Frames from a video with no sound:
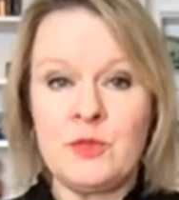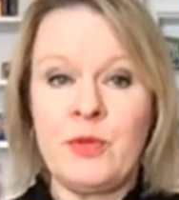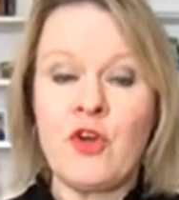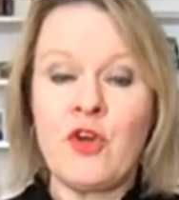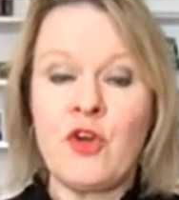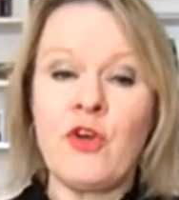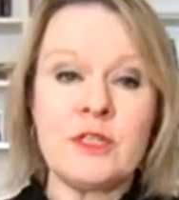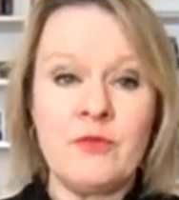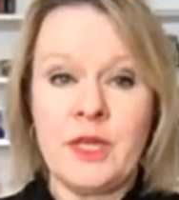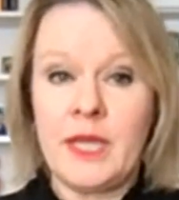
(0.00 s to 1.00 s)
goods
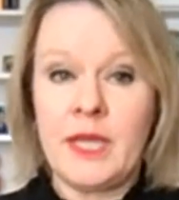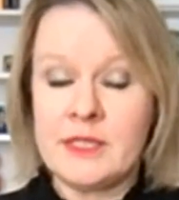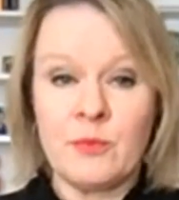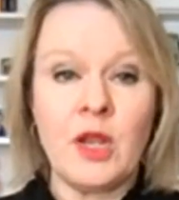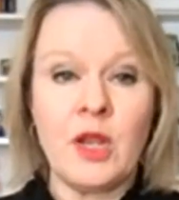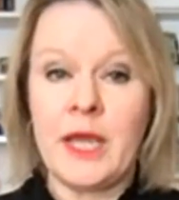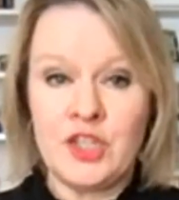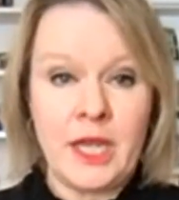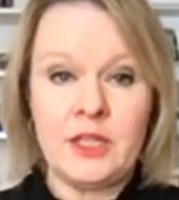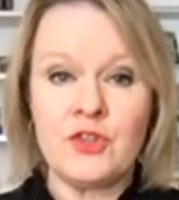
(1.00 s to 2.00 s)
because of the
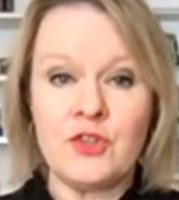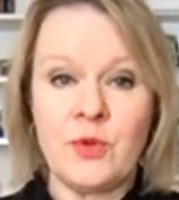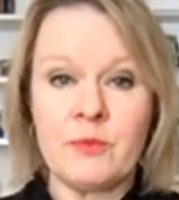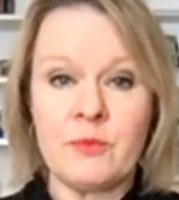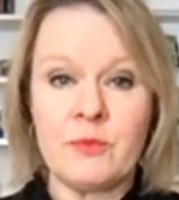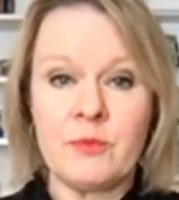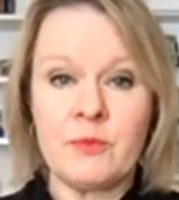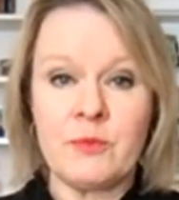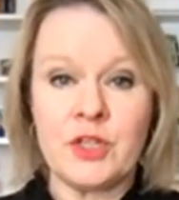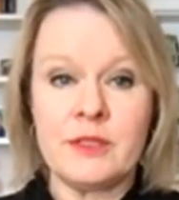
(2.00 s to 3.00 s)
supply chain
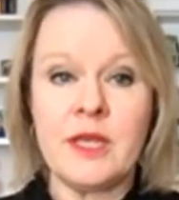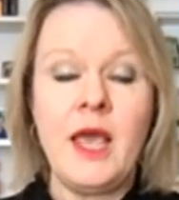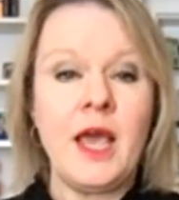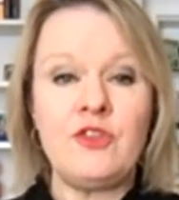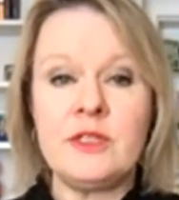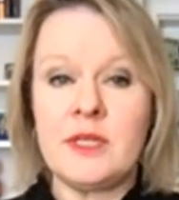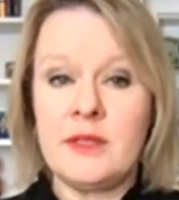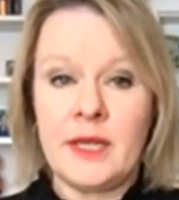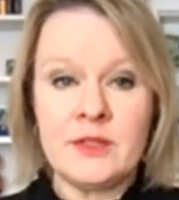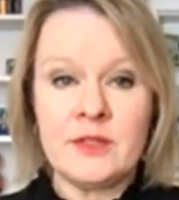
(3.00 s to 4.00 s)
interruptions. And you see
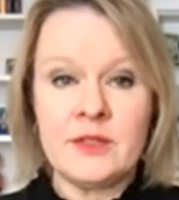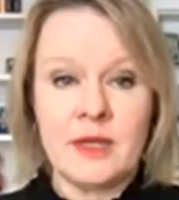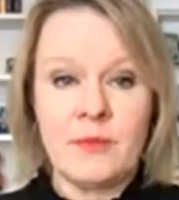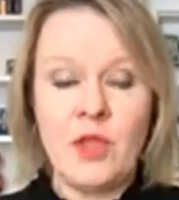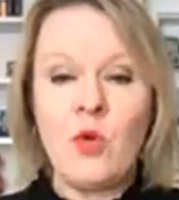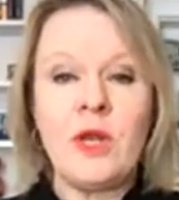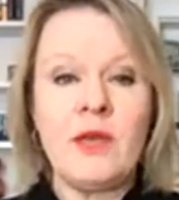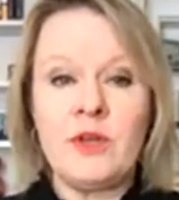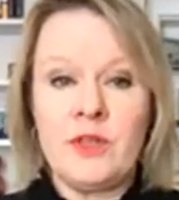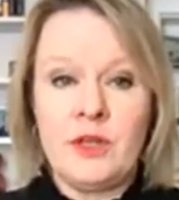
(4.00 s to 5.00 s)
that
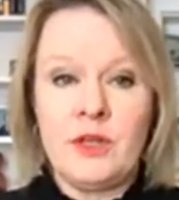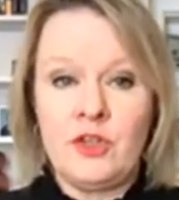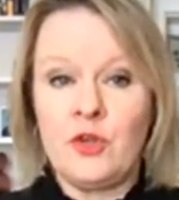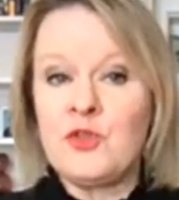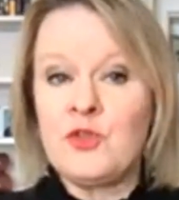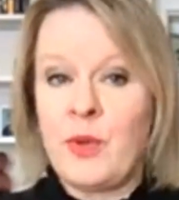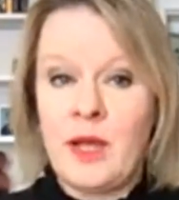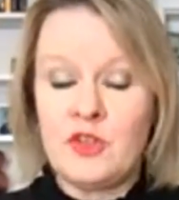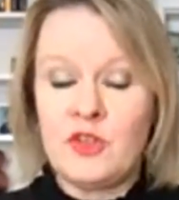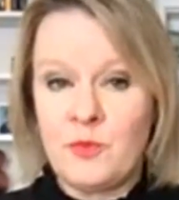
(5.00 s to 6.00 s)
whenever the
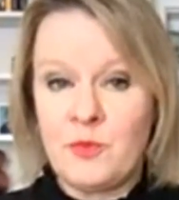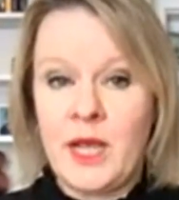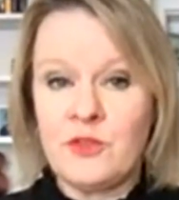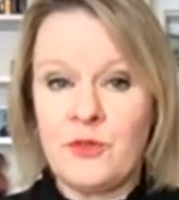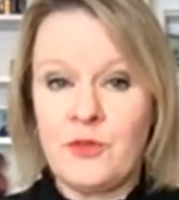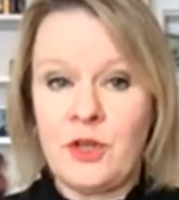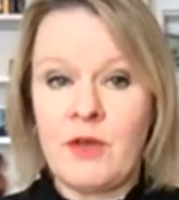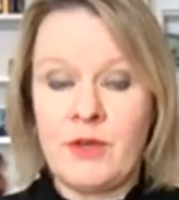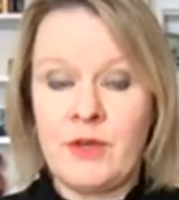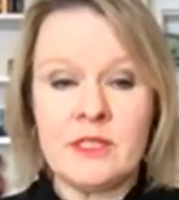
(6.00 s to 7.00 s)
demand
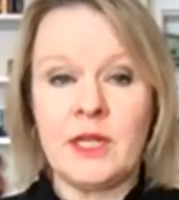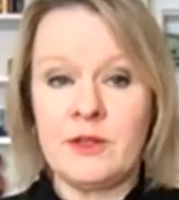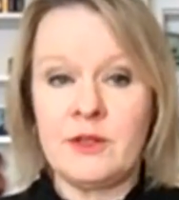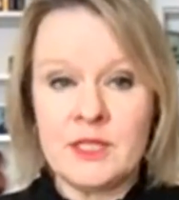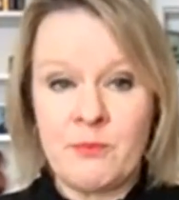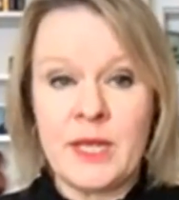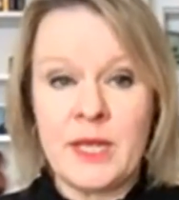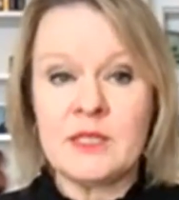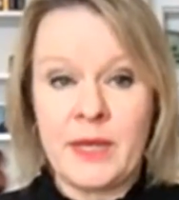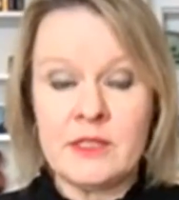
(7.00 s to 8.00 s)
for a vessel and
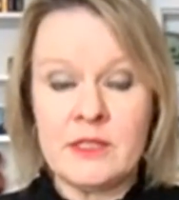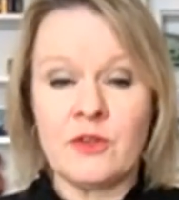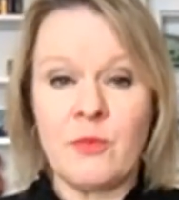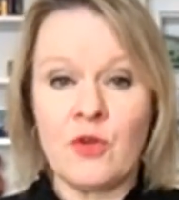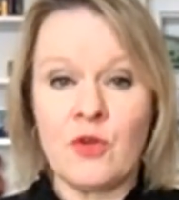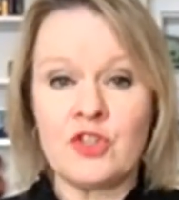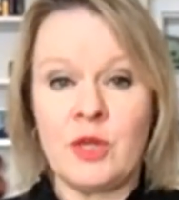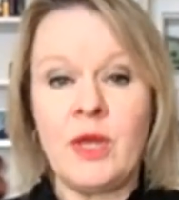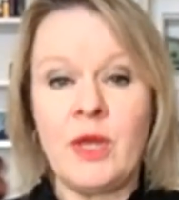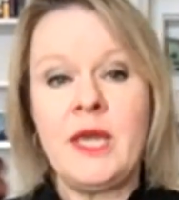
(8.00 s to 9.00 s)
space on a
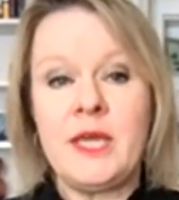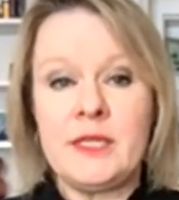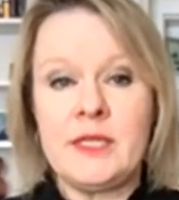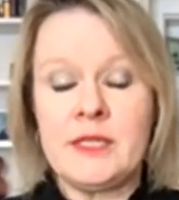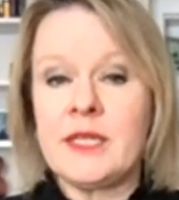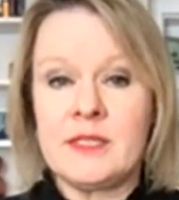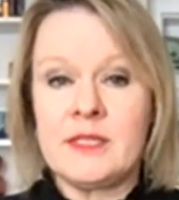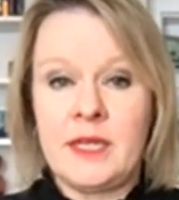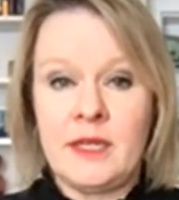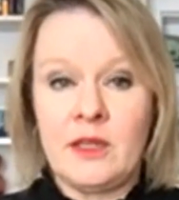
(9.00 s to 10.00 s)
bulk ship is
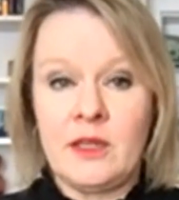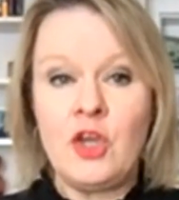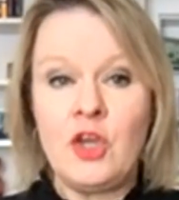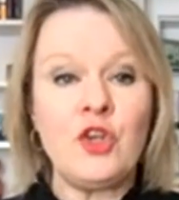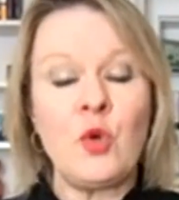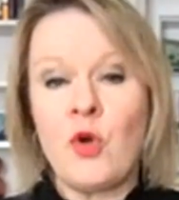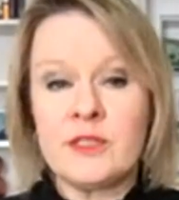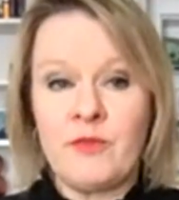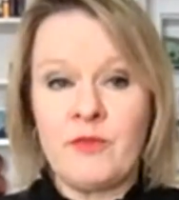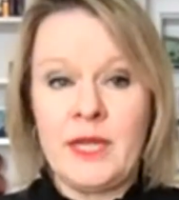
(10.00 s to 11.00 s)
exceeding, you know,
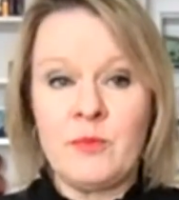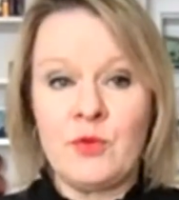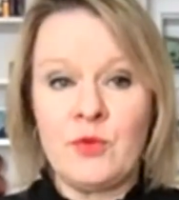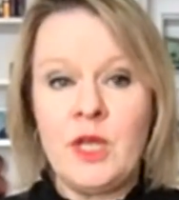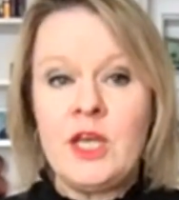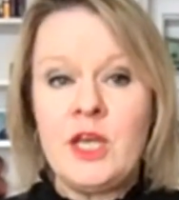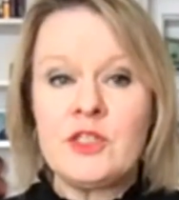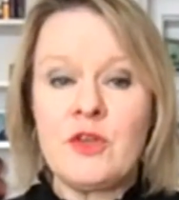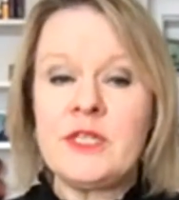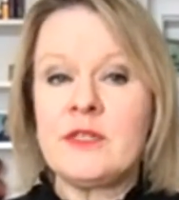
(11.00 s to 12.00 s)
what's available.
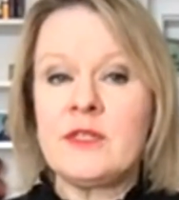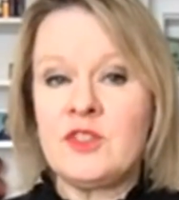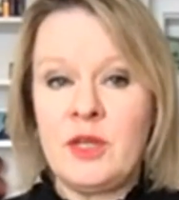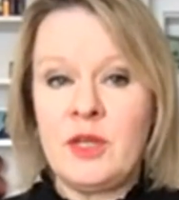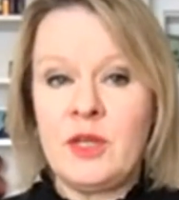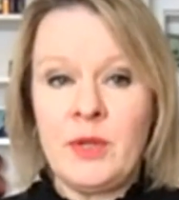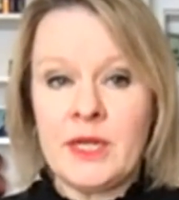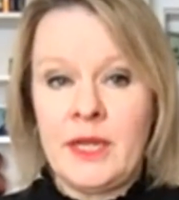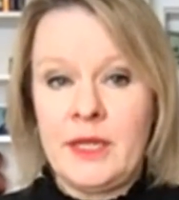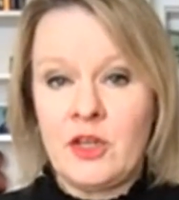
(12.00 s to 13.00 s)
So this is
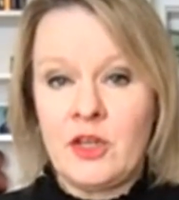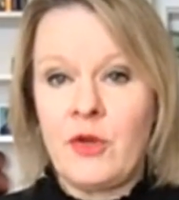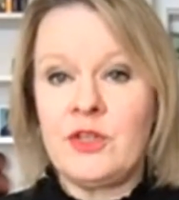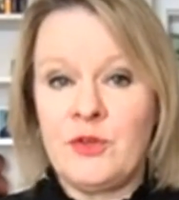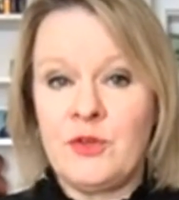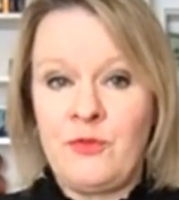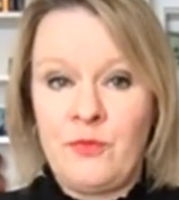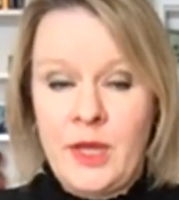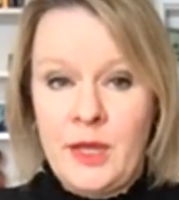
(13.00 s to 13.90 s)
typically going to